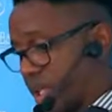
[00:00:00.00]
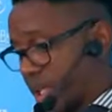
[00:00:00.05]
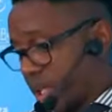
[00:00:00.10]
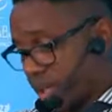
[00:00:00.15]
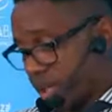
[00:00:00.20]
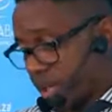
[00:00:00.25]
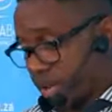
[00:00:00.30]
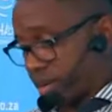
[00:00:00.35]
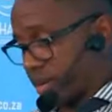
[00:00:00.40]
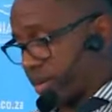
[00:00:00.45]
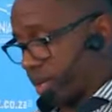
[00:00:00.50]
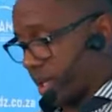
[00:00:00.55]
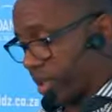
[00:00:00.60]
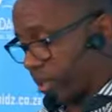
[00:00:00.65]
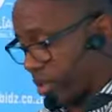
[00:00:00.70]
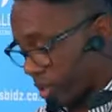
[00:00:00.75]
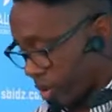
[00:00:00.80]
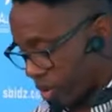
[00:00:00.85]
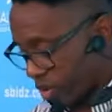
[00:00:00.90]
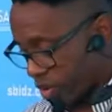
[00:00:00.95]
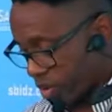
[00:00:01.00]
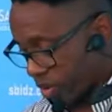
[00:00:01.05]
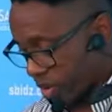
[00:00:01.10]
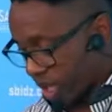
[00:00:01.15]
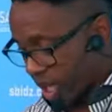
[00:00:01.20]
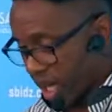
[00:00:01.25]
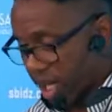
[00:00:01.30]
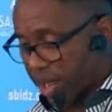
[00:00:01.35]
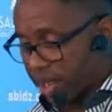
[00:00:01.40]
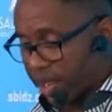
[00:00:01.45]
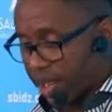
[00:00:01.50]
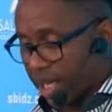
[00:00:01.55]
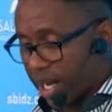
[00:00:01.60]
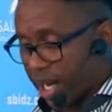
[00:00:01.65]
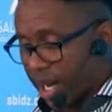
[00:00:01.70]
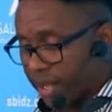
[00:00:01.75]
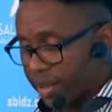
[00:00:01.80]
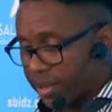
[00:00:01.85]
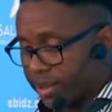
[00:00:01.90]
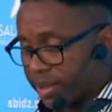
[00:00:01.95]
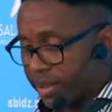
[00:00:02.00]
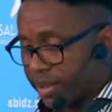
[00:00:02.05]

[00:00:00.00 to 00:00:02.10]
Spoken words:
I'll talk to you in the other slide.